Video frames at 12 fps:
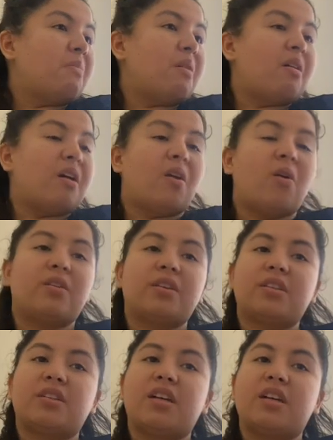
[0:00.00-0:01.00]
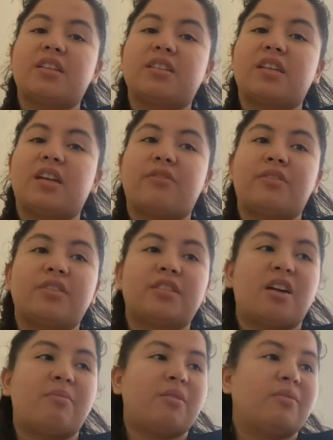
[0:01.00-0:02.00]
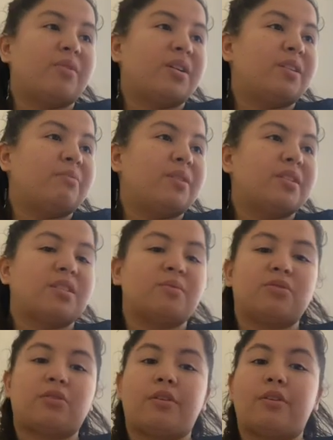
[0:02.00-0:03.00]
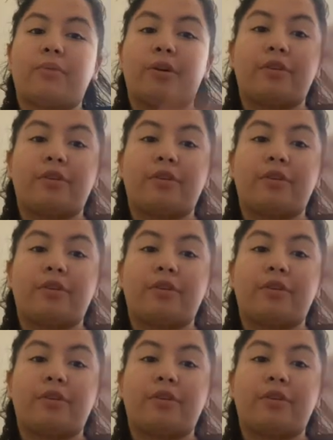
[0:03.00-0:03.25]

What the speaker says: and all he does every time I read a bedtime story, whether